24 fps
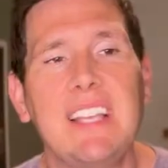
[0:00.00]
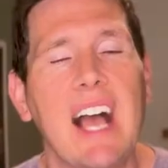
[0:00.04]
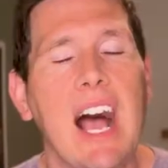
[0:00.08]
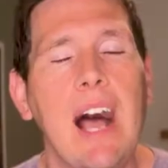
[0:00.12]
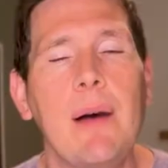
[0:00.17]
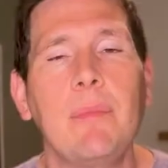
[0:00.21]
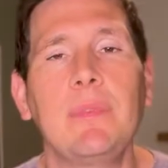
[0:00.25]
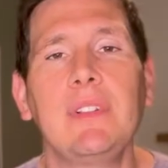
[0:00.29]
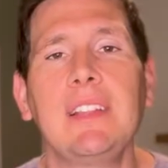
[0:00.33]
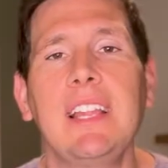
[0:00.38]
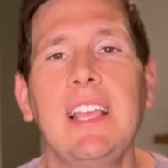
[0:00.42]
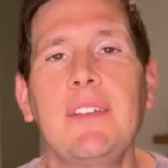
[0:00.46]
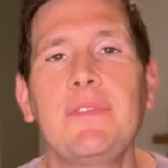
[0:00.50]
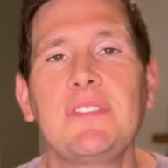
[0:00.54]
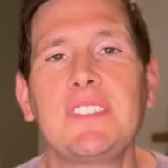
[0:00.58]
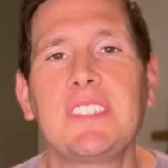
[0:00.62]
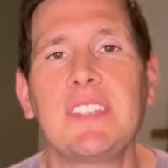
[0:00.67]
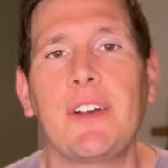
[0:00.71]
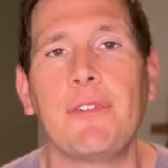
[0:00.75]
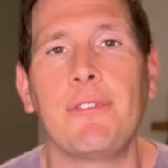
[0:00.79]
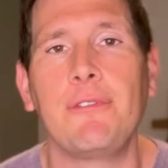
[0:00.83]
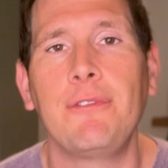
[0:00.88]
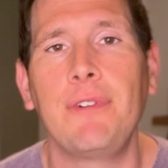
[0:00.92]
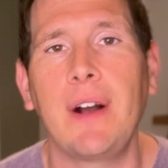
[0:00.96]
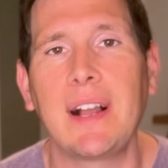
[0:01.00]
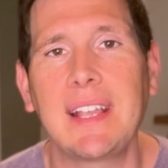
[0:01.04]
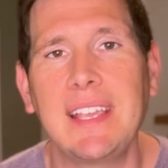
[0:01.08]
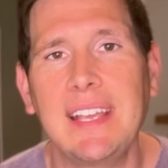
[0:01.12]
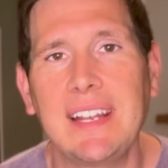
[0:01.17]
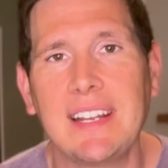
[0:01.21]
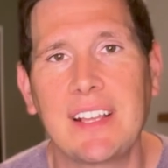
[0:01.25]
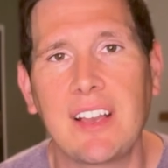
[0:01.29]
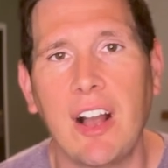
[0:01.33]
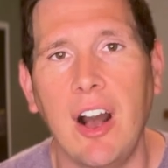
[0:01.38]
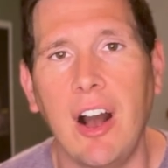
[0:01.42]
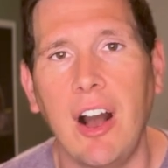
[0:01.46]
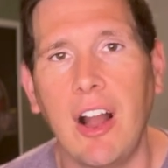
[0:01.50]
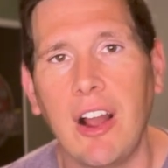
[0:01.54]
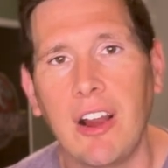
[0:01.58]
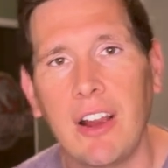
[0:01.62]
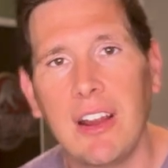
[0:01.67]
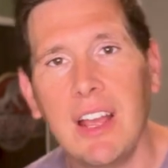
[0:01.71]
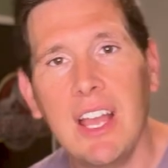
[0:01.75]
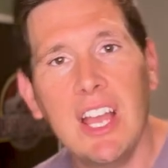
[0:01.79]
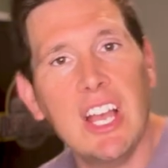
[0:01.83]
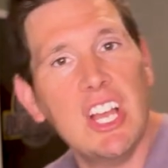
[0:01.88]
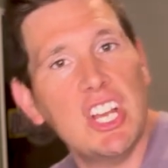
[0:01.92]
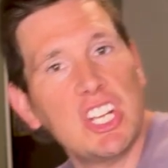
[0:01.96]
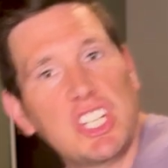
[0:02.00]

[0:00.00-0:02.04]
Dom lifts a fucking car.